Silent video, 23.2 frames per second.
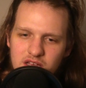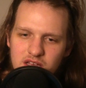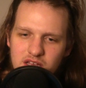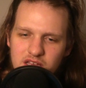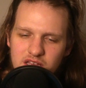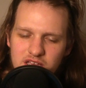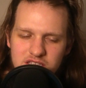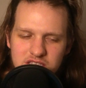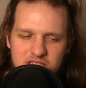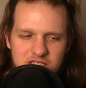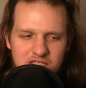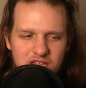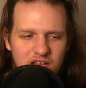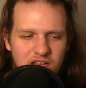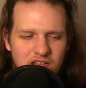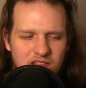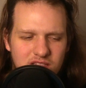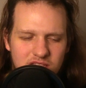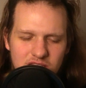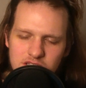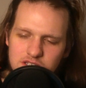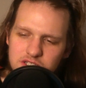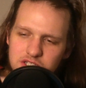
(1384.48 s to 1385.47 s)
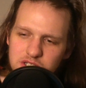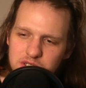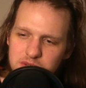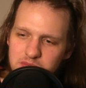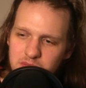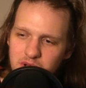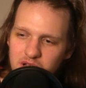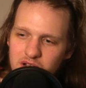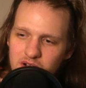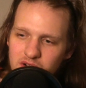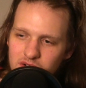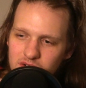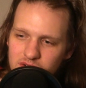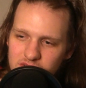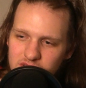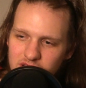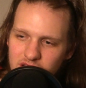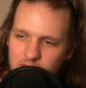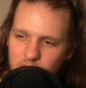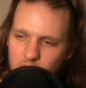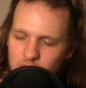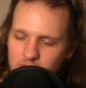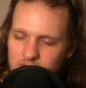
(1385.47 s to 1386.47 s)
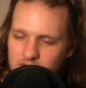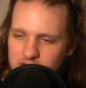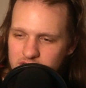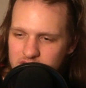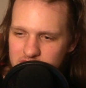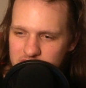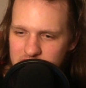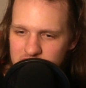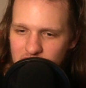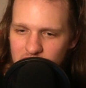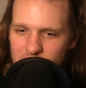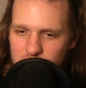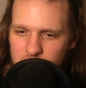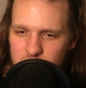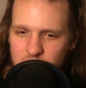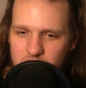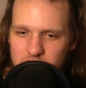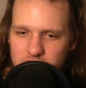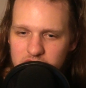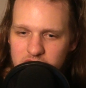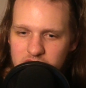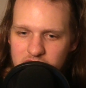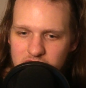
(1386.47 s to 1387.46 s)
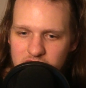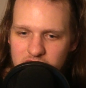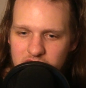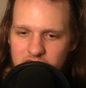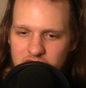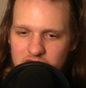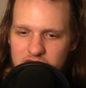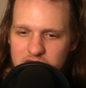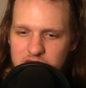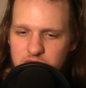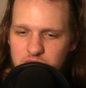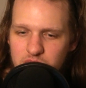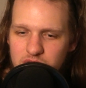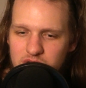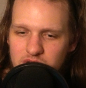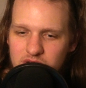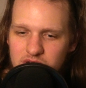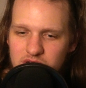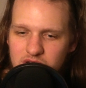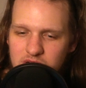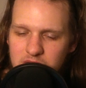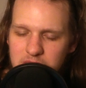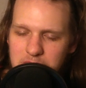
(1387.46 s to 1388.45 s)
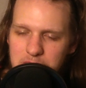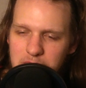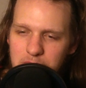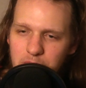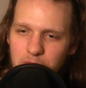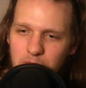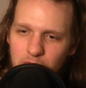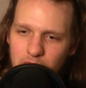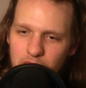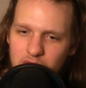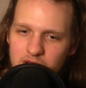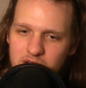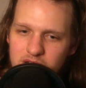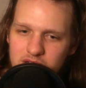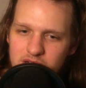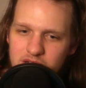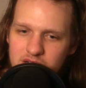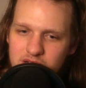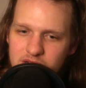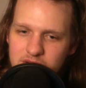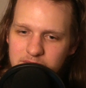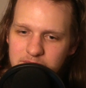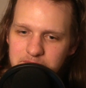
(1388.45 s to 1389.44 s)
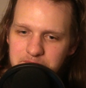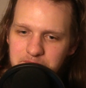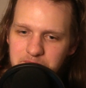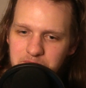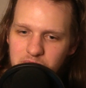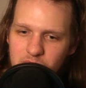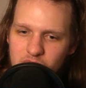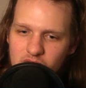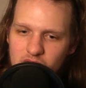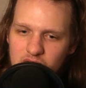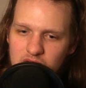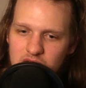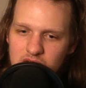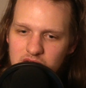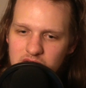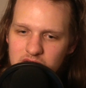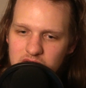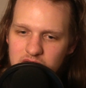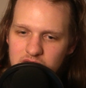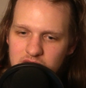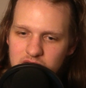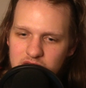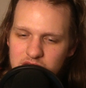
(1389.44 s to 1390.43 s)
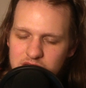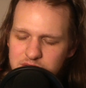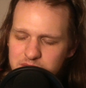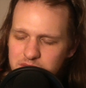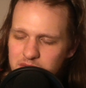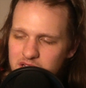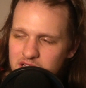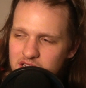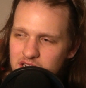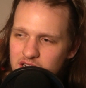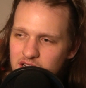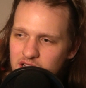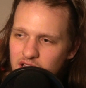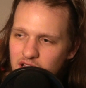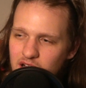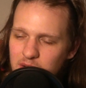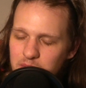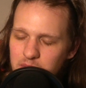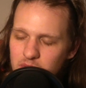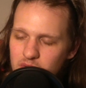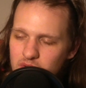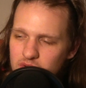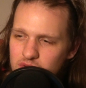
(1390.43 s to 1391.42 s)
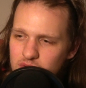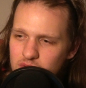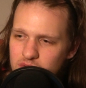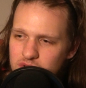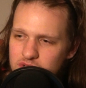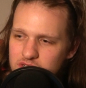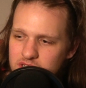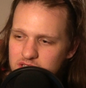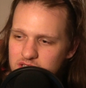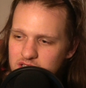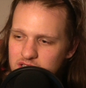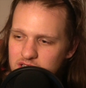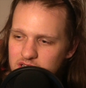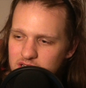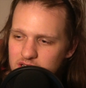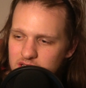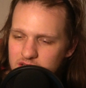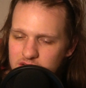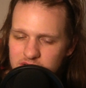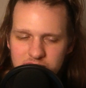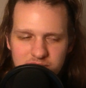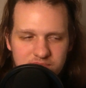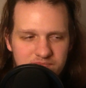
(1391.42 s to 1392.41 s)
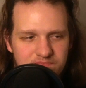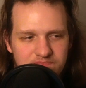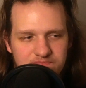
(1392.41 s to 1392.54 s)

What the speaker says: it's not the smell where it gets awkward. It's when one is making a lot more noise than the other.